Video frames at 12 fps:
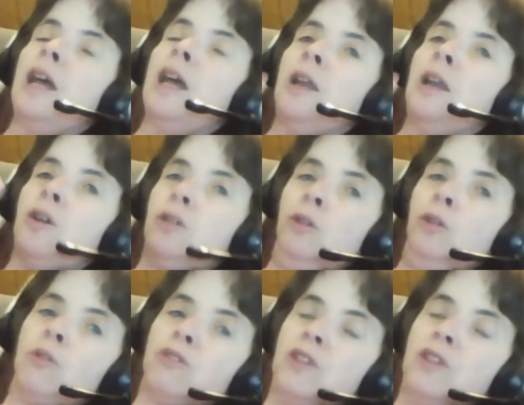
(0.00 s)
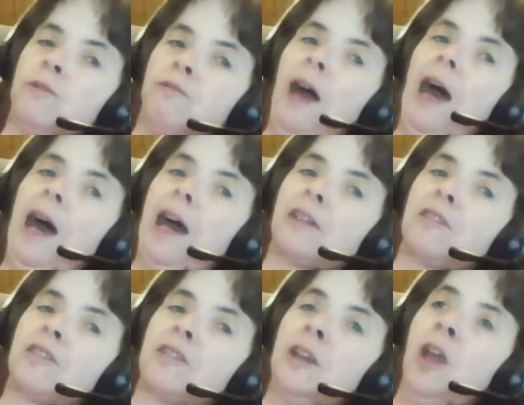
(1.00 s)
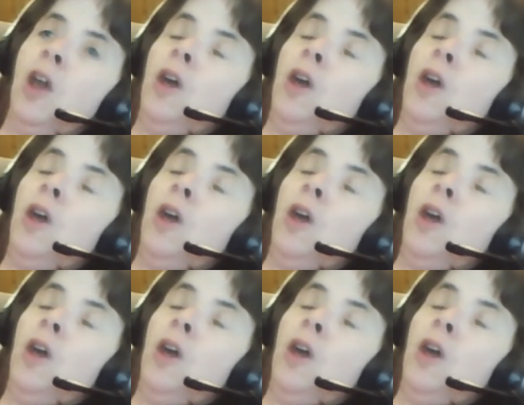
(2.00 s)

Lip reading: and close to the facts,